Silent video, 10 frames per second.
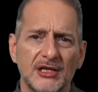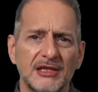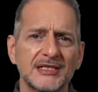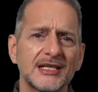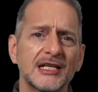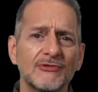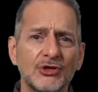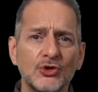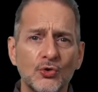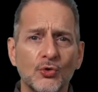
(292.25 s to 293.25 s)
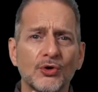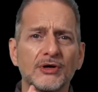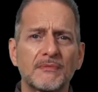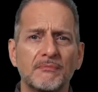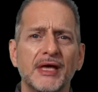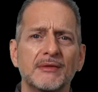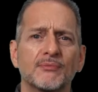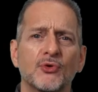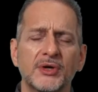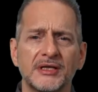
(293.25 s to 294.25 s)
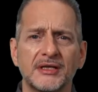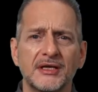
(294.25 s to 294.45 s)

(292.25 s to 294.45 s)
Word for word: That's not even your main point.